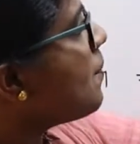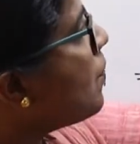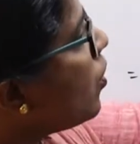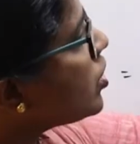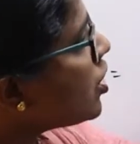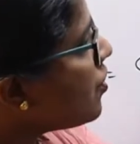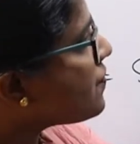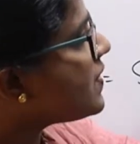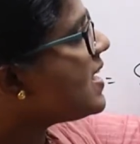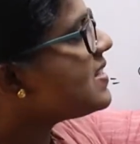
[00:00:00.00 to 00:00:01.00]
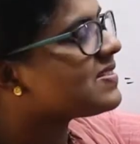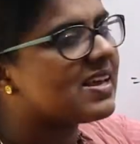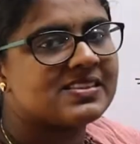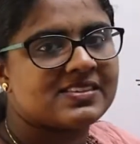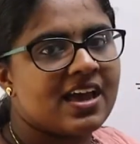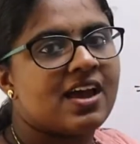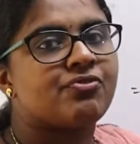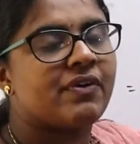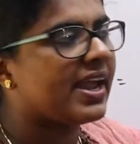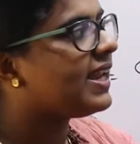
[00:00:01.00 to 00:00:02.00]
Both of these sets are
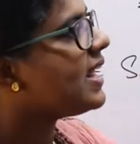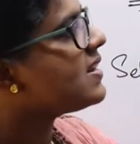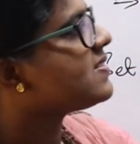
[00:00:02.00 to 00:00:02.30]
finite